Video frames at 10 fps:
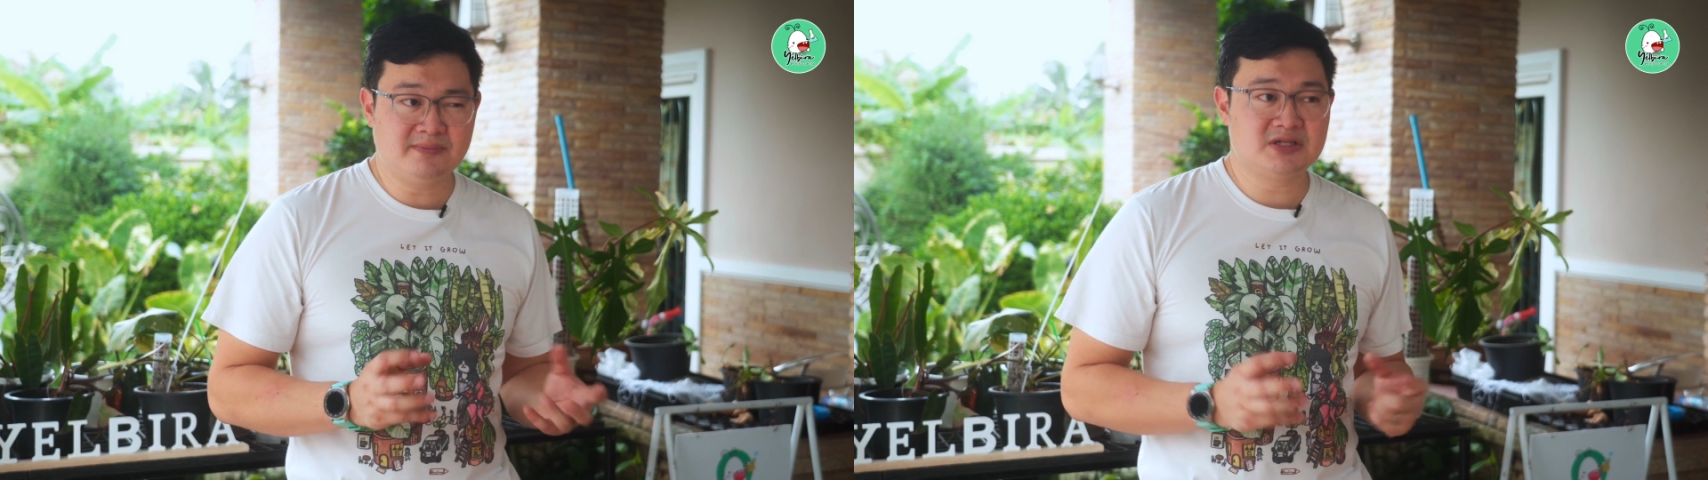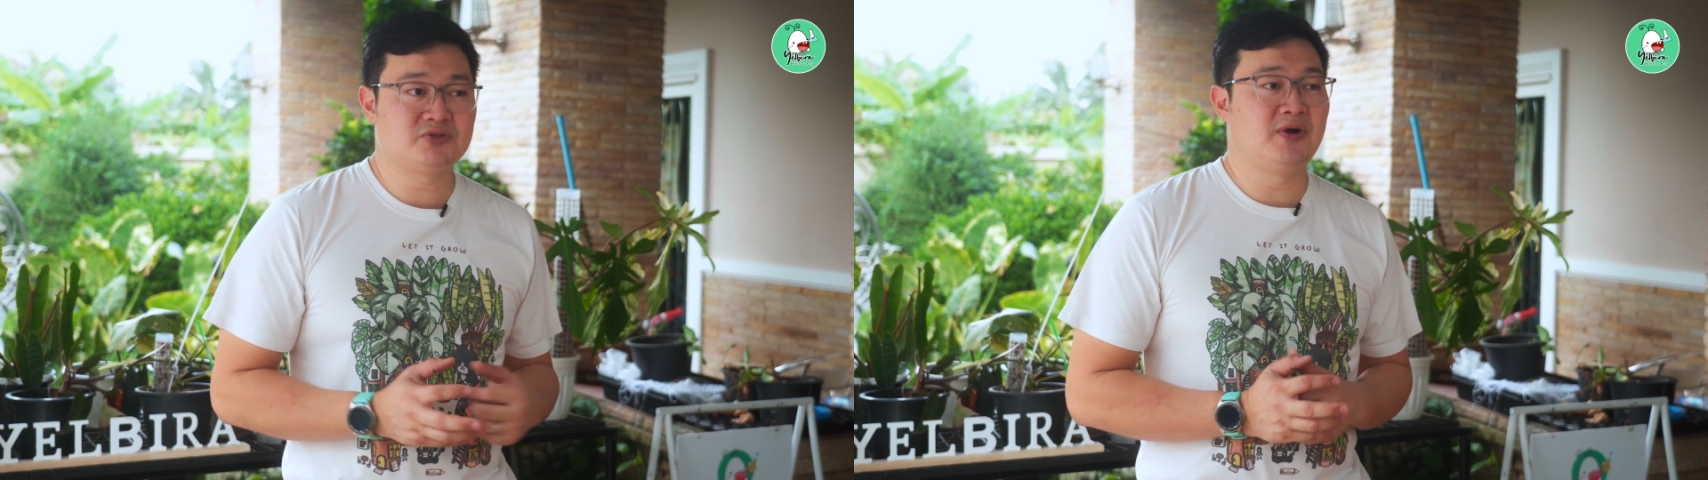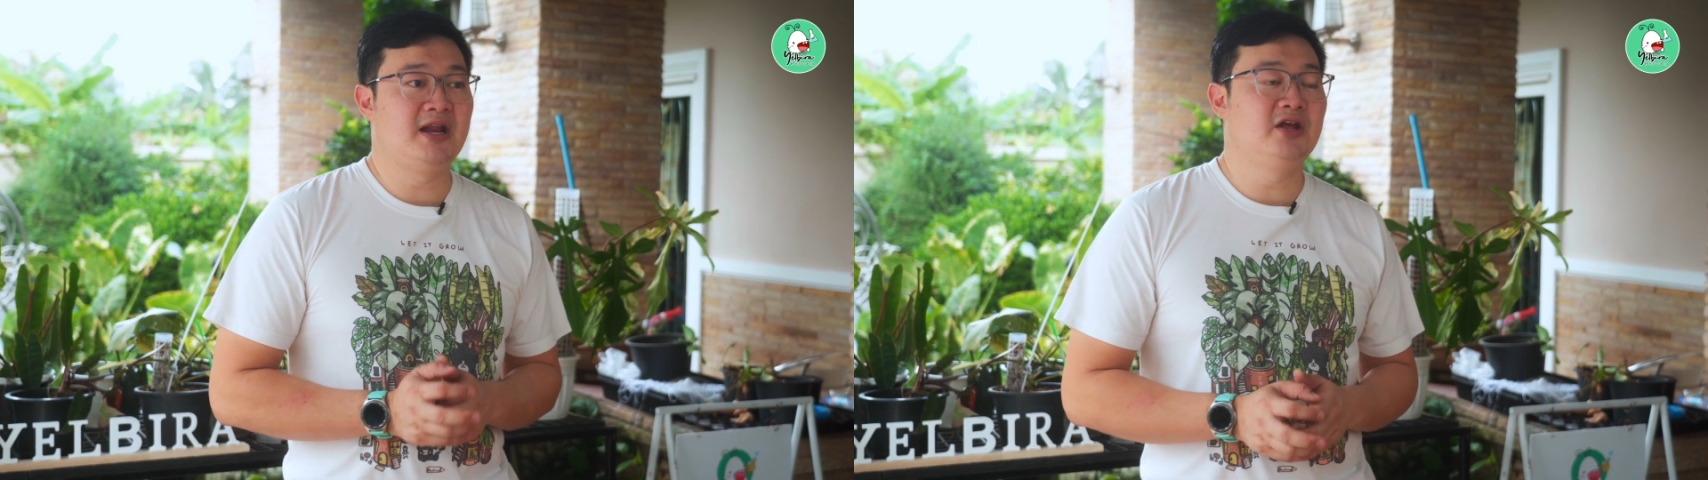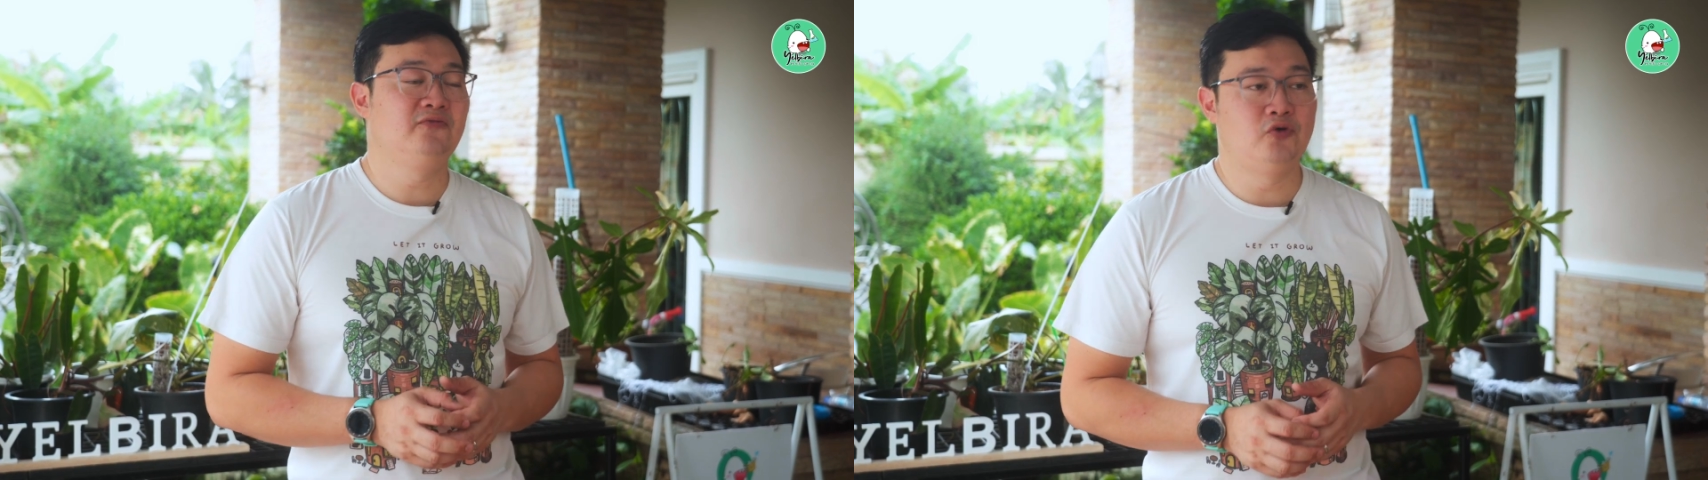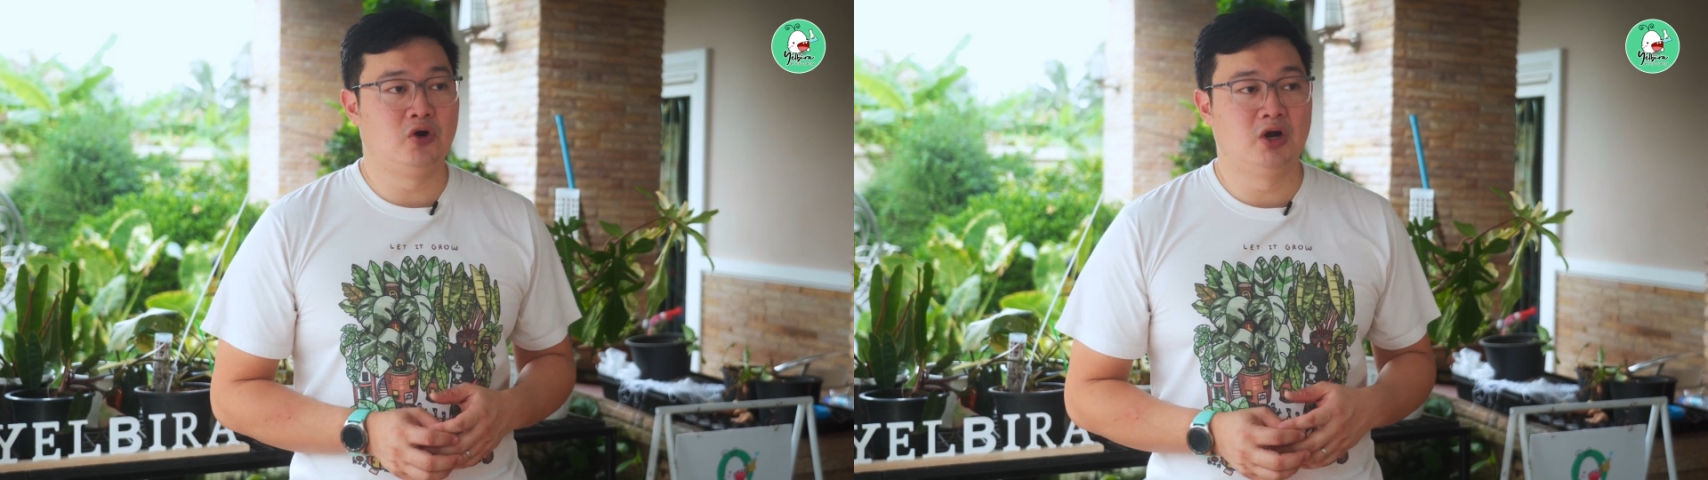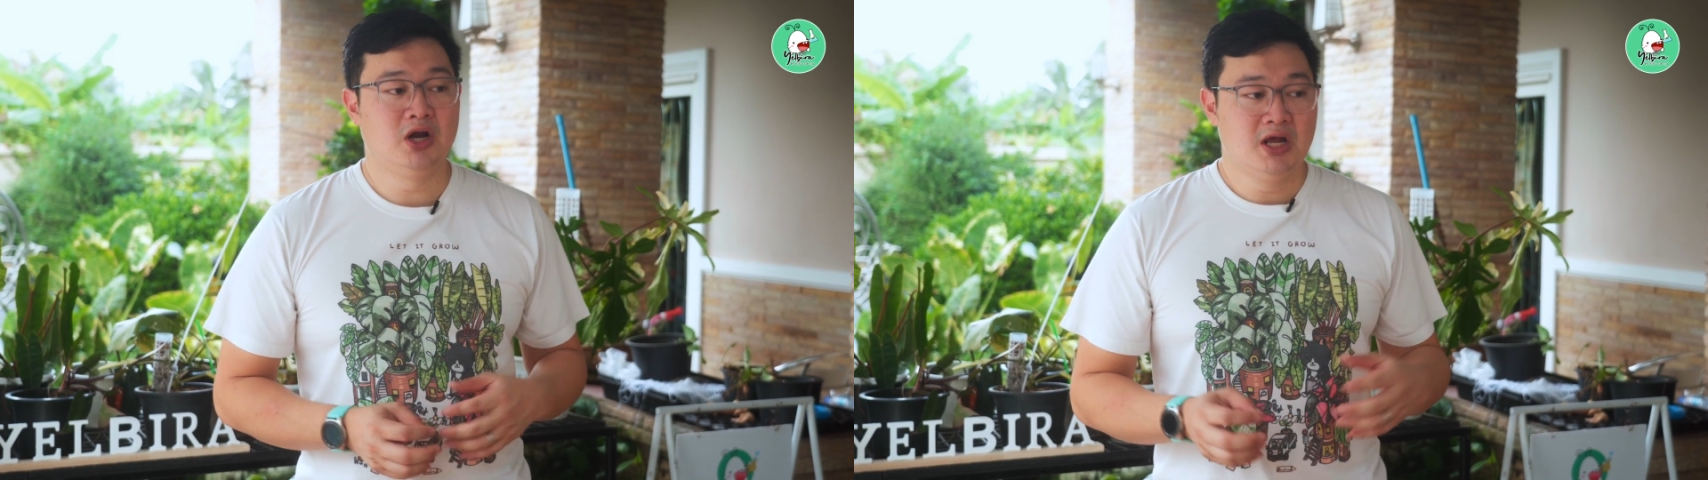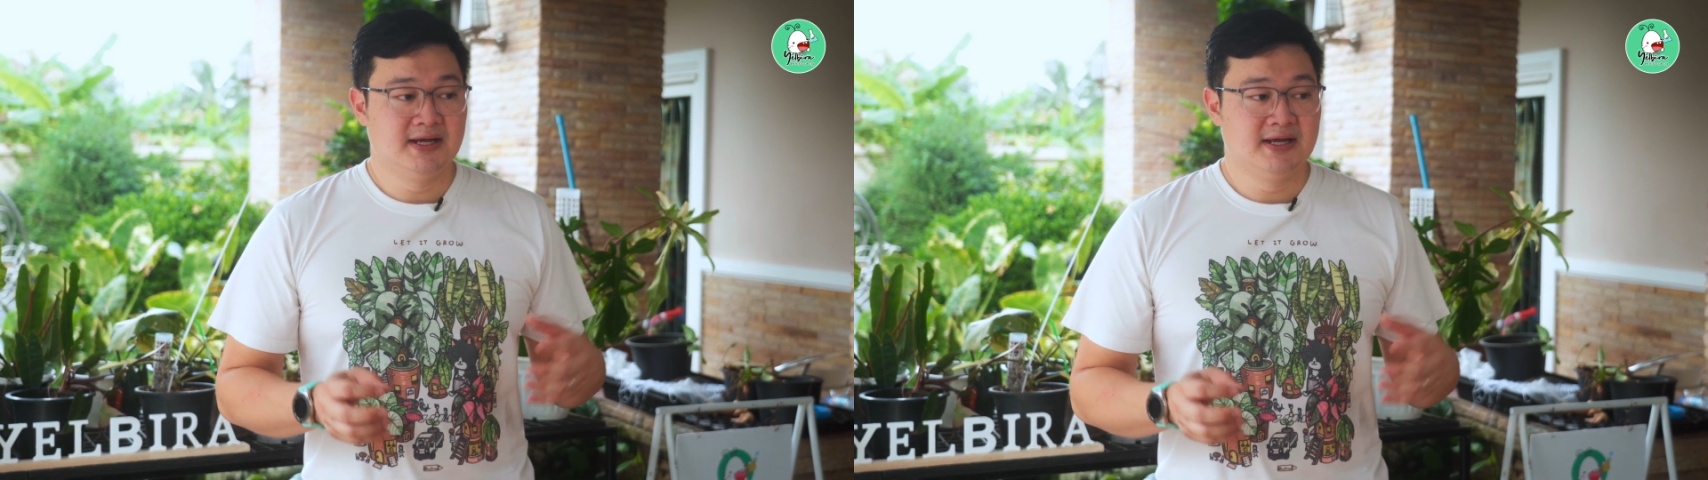much ready for